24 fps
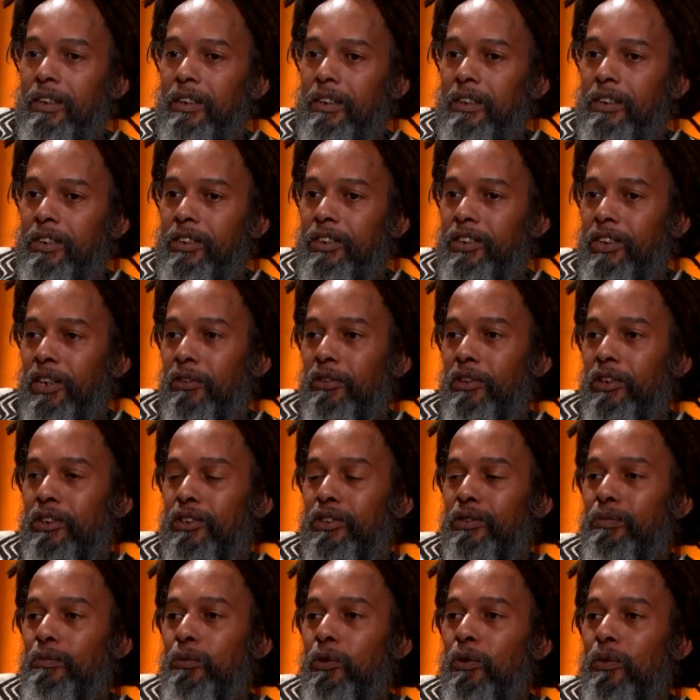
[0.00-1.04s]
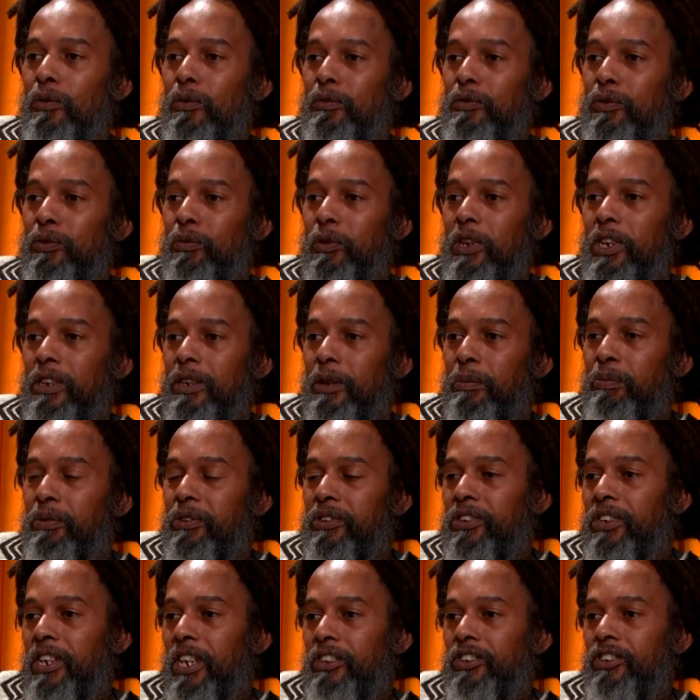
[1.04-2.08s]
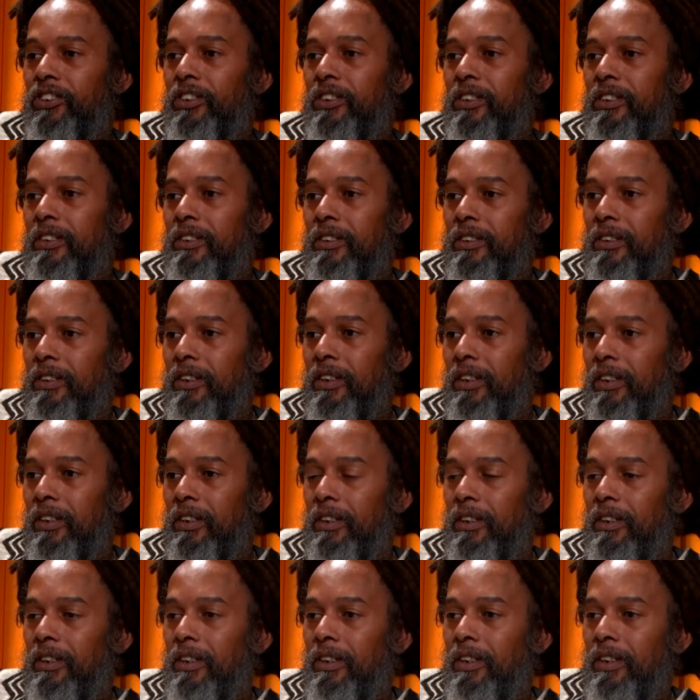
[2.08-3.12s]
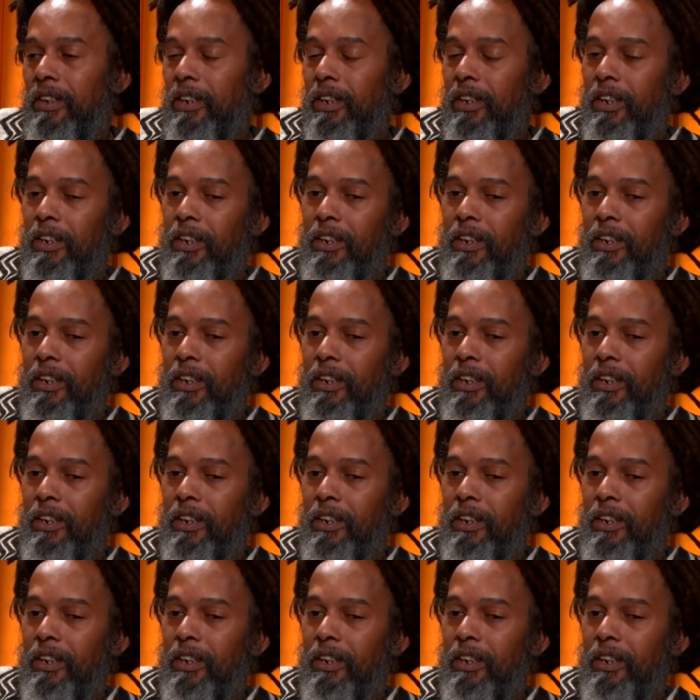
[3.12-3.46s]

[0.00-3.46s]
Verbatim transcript: Sirius moves with the precession. Uh,